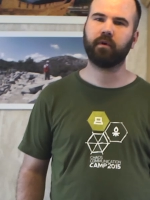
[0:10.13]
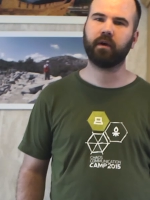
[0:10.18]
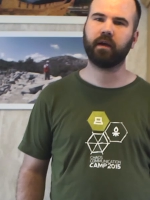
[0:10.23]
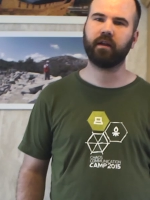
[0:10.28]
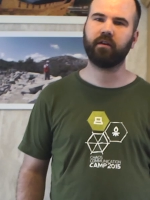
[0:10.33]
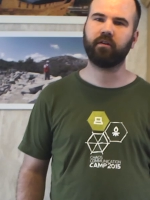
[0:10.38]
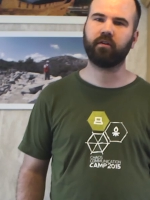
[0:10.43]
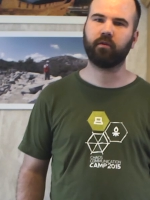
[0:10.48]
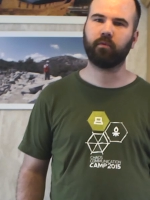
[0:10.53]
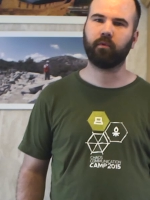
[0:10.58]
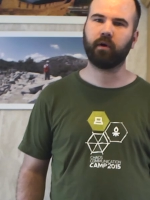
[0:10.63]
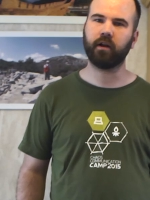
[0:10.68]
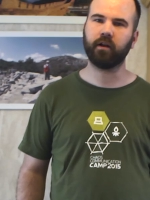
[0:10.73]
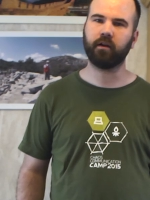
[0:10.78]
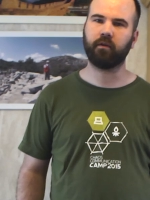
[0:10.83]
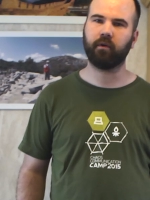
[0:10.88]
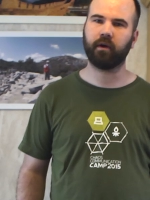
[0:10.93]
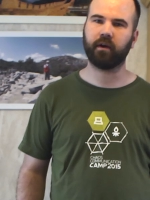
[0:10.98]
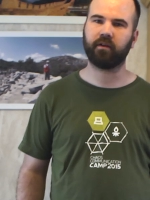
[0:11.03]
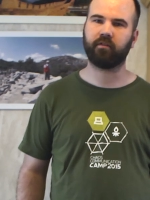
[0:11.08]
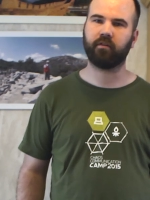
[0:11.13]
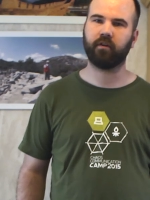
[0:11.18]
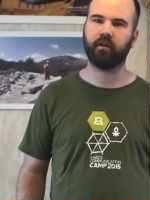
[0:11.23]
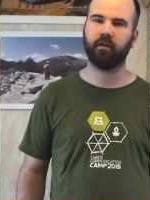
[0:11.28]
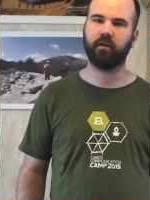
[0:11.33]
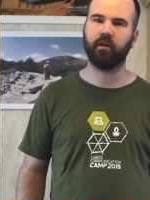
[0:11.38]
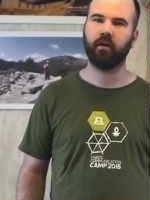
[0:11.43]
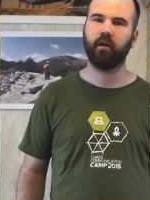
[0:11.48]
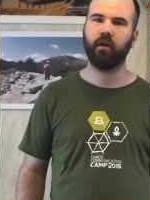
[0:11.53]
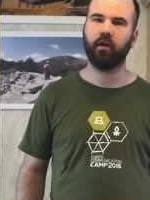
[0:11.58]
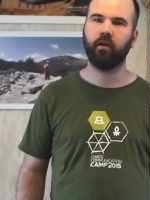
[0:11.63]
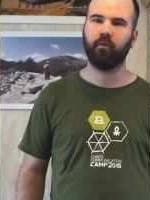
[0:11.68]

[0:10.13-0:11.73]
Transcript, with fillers: answer one question.